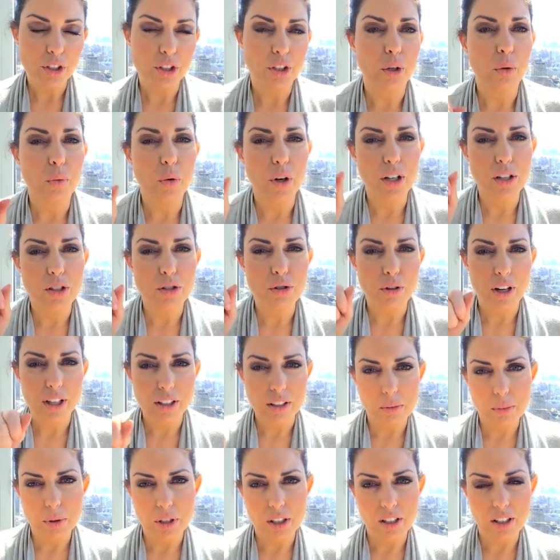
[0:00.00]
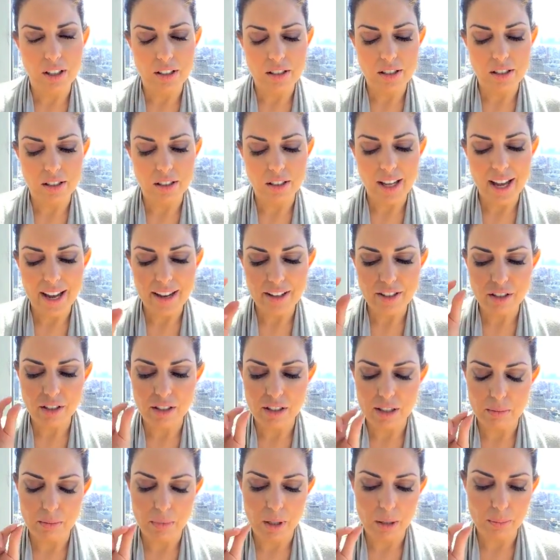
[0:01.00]
you don't want to directly put it onto the lash
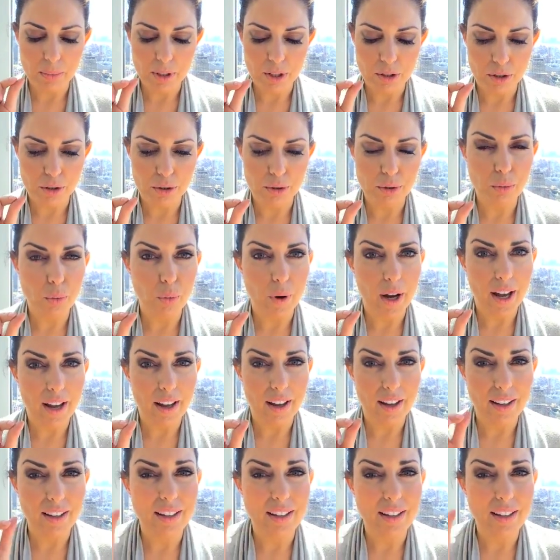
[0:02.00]
because it might be too wet